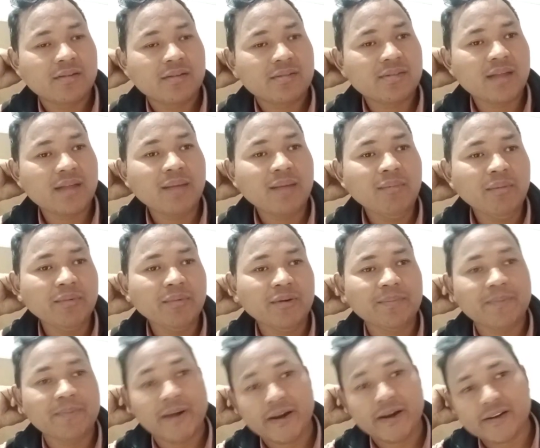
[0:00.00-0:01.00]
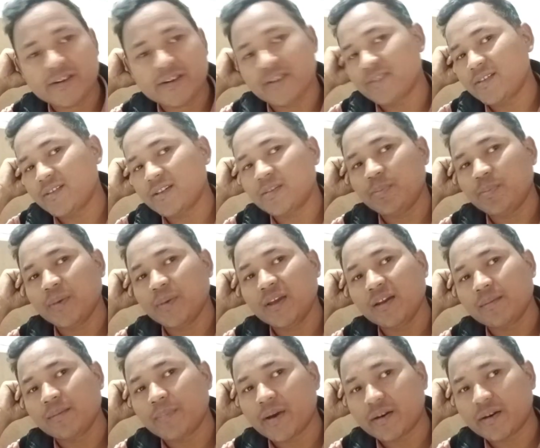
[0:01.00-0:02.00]
some of your practice,
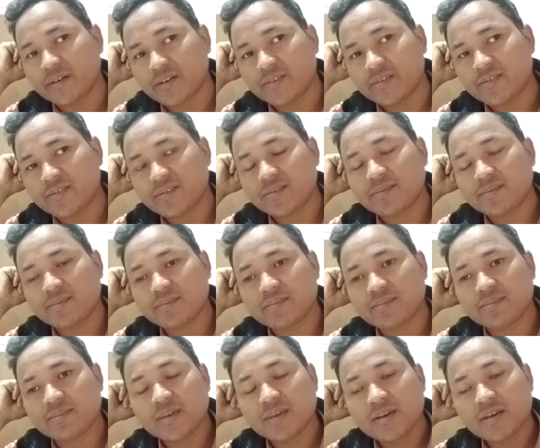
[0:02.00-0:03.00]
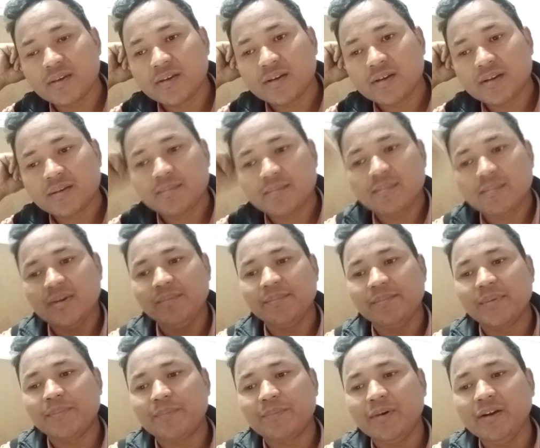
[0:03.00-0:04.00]
speaking practice. But
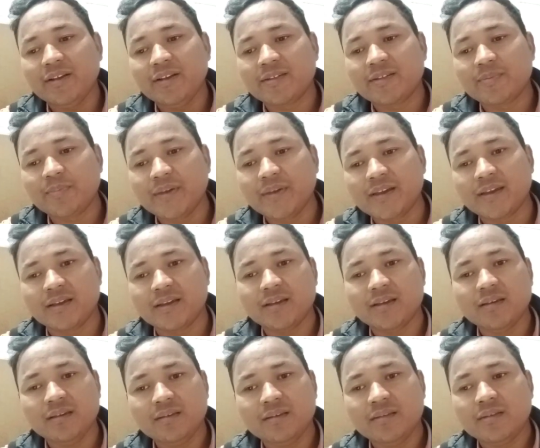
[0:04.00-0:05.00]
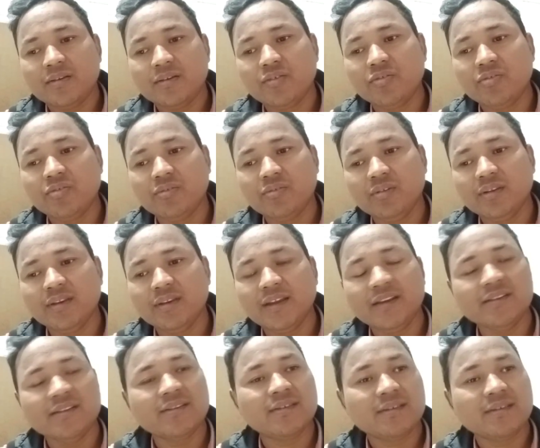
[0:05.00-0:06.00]
before speaking, you should
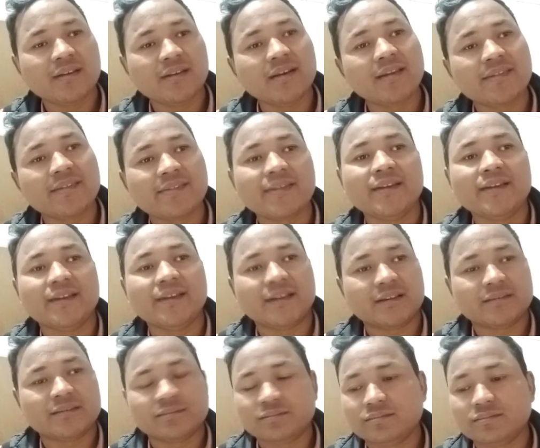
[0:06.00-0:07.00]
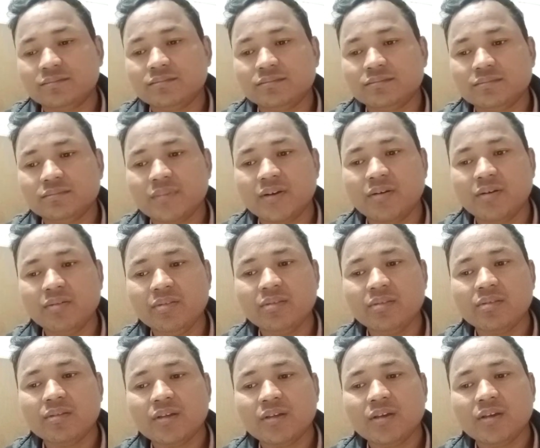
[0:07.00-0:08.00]
need listening,
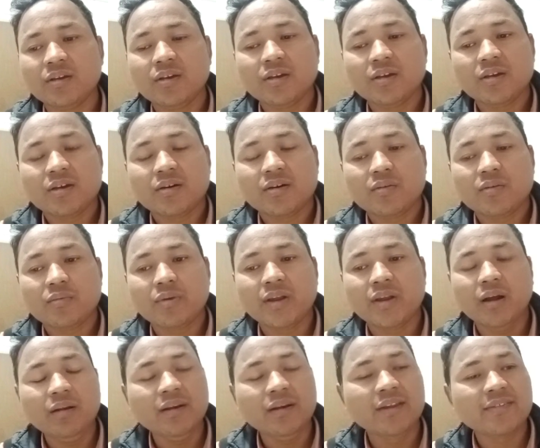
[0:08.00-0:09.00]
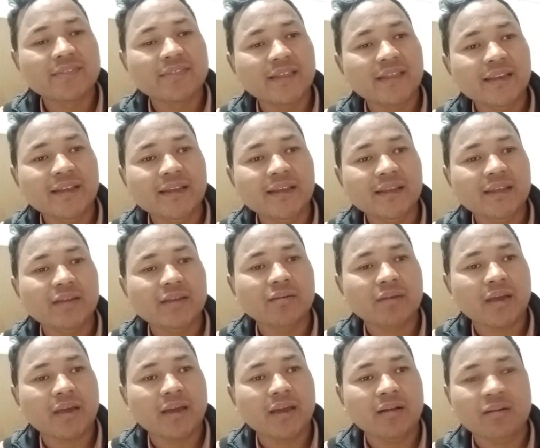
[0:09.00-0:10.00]
because without listening,
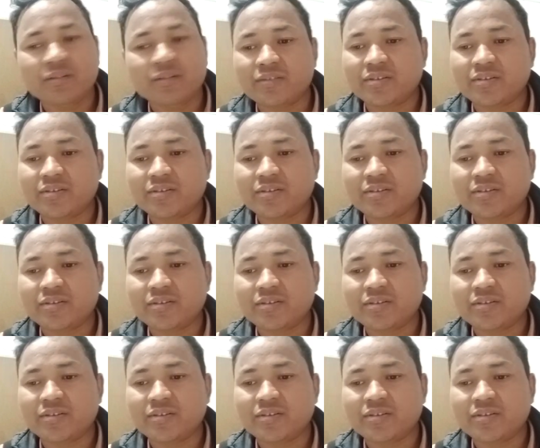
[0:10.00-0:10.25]
you could